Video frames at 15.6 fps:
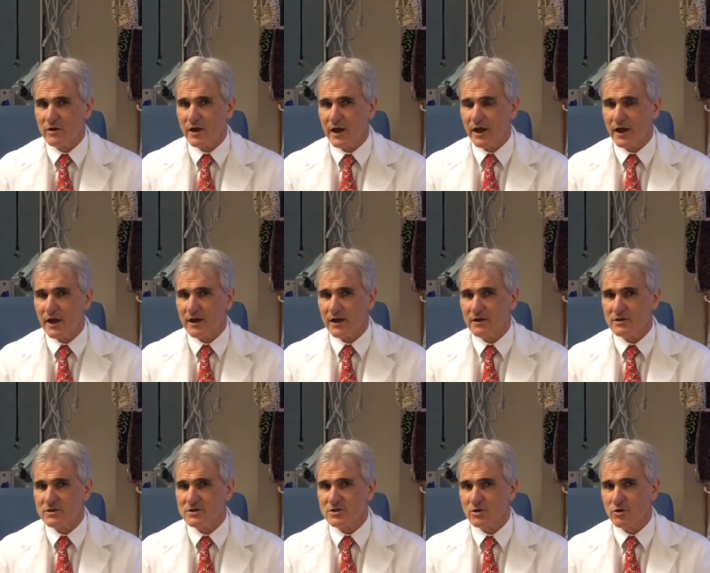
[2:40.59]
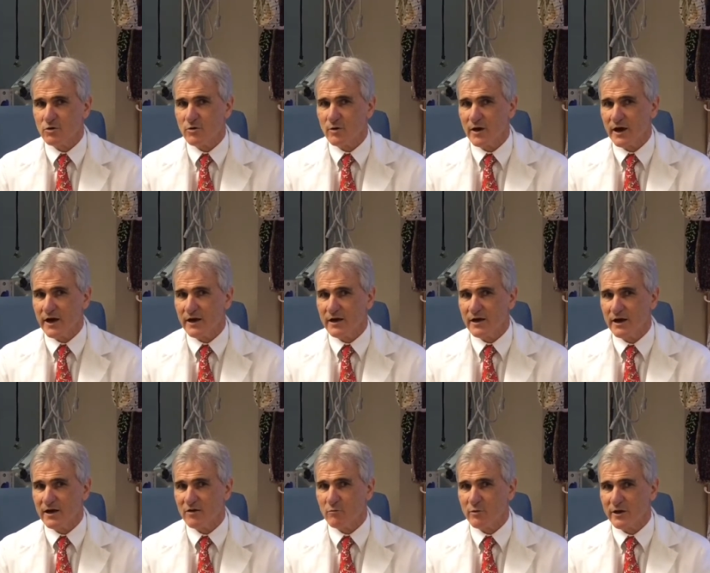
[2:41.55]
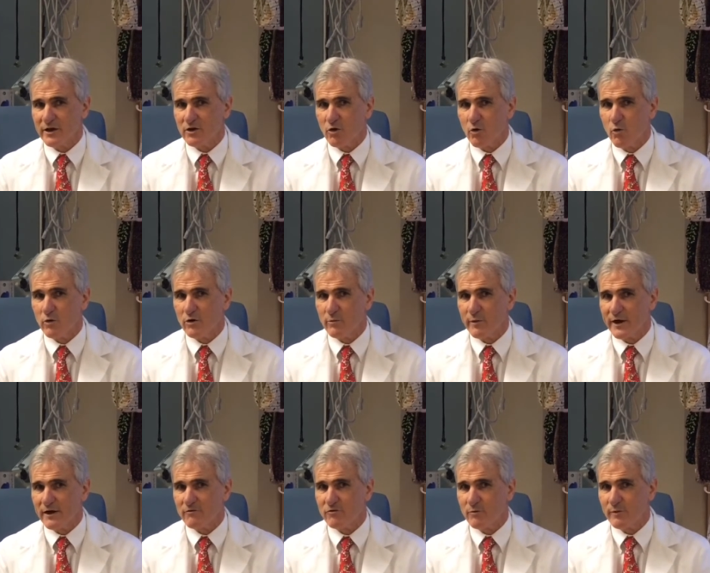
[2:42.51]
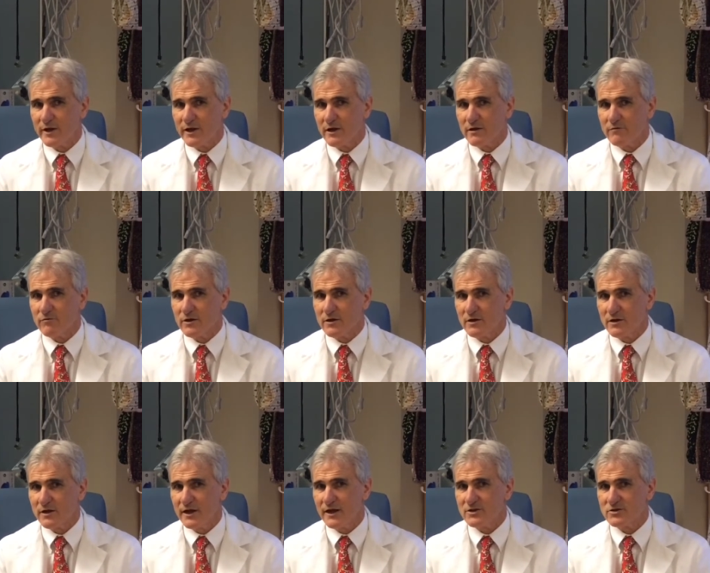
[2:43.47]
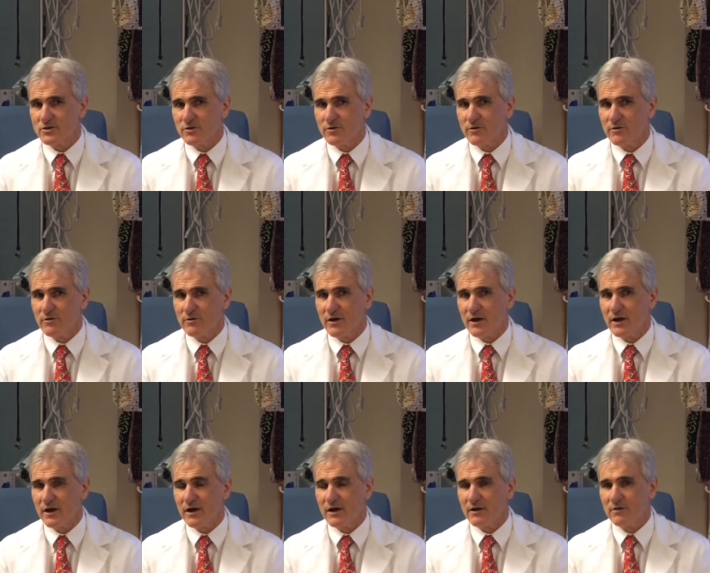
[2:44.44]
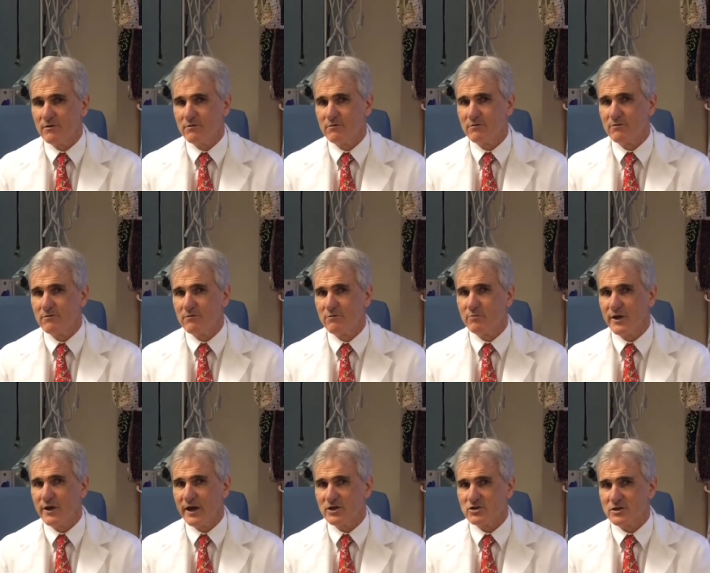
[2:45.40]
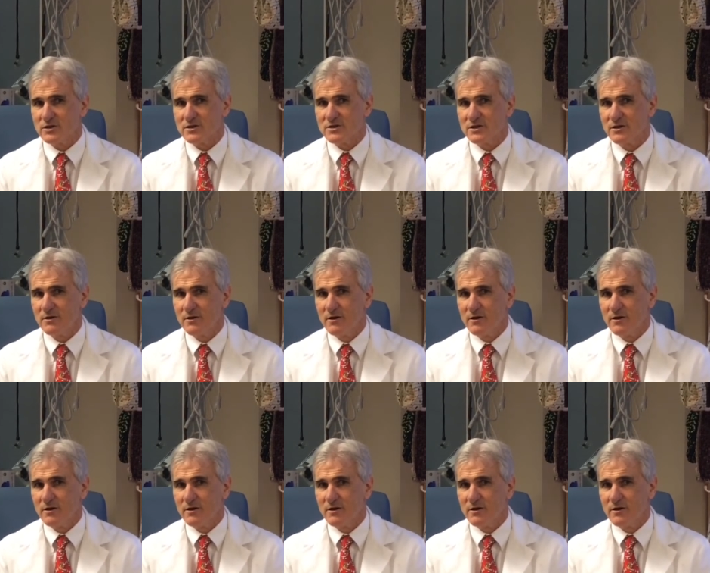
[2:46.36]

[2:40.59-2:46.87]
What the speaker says: And so I kind of play the quarterback for many of the cancer patients.